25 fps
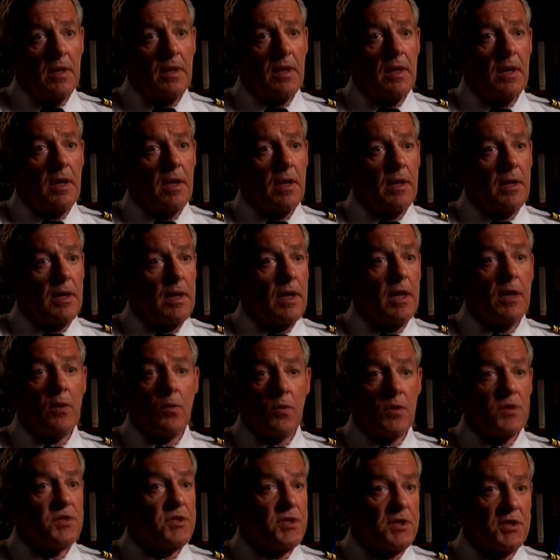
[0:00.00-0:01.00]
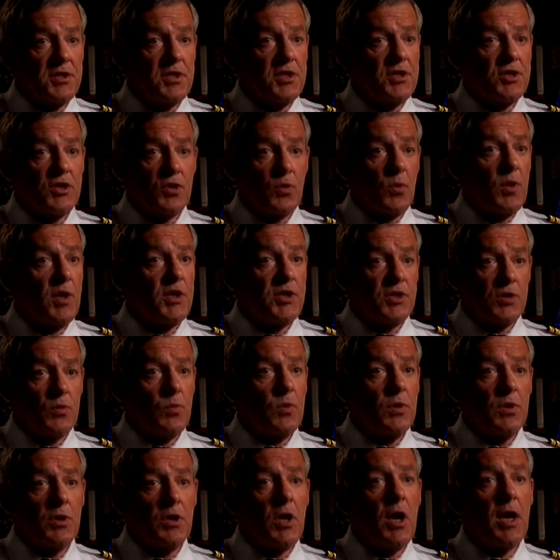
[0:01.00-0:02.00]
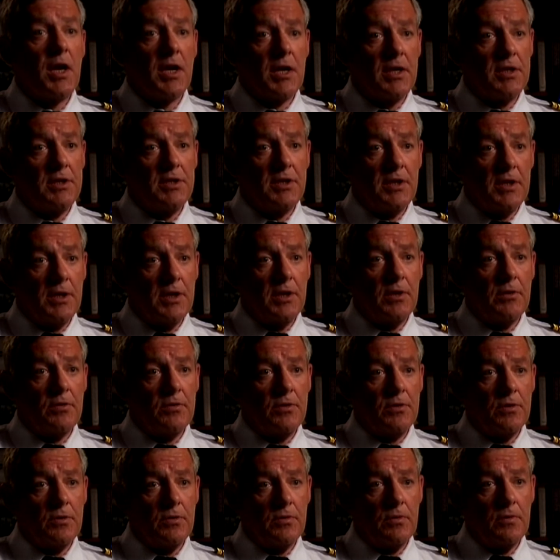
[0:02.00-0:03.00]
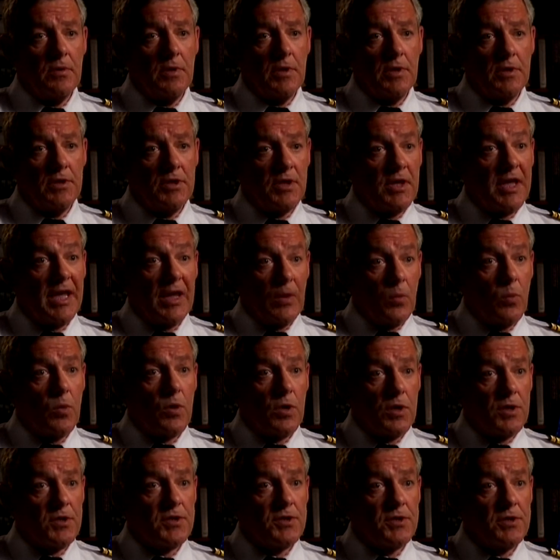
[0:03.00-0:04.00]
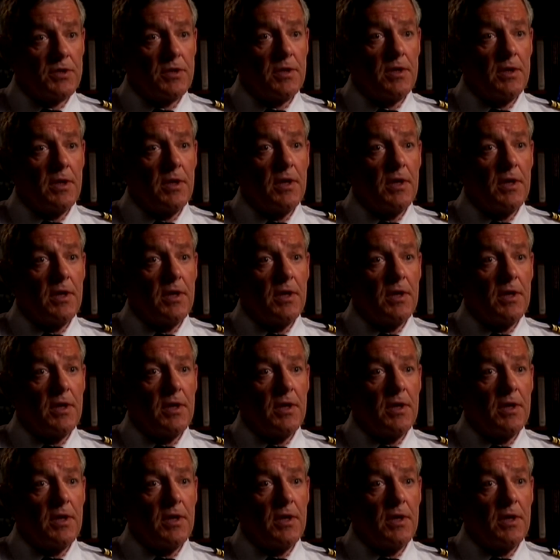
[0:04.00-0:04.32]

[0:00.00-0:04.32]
Uh, in other words, the situation would not continue to uh, to get worse.